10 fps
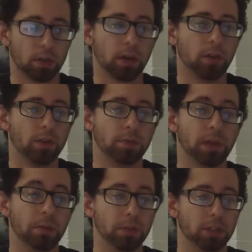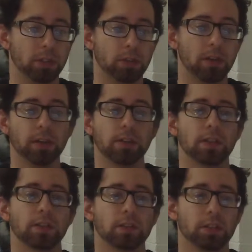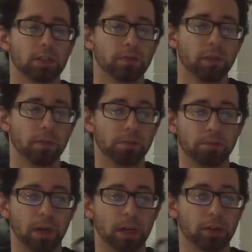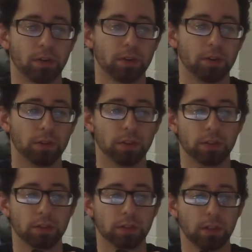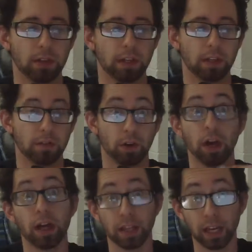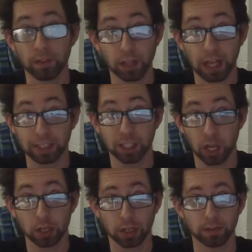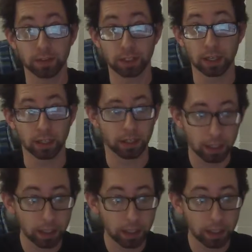always play music during these things just for background noise, and they never last long enough, I tell you.